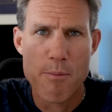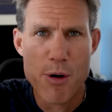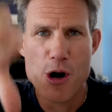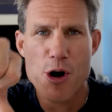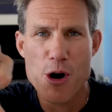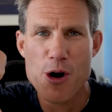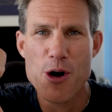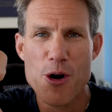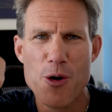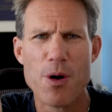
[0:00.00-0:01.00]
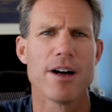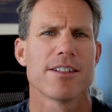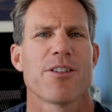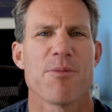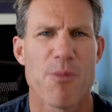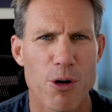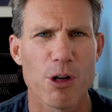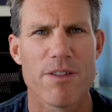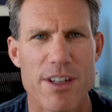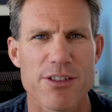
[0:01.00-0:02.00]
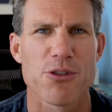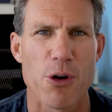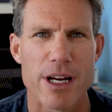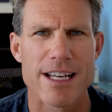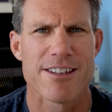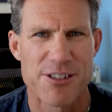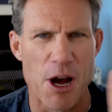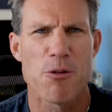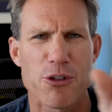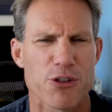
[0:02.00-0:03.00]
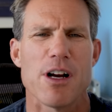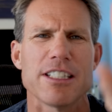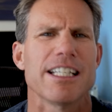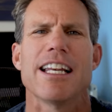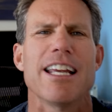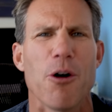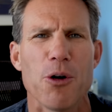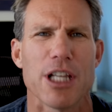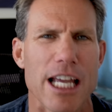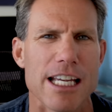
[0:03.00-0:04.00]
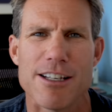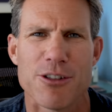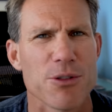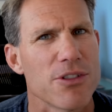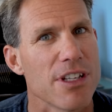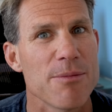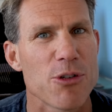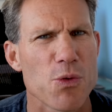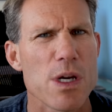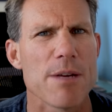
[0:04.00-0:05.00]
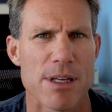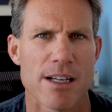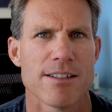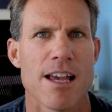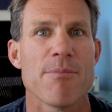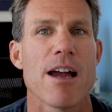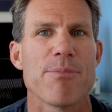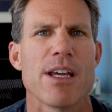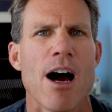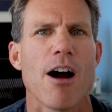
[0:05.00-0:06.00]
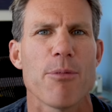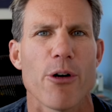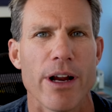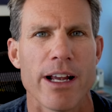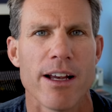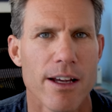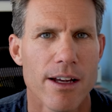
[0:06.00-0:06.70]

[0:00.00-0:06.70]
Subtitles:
Boo! So the moral of this story is don't trust any old ladies who seem sweet because they might be harboring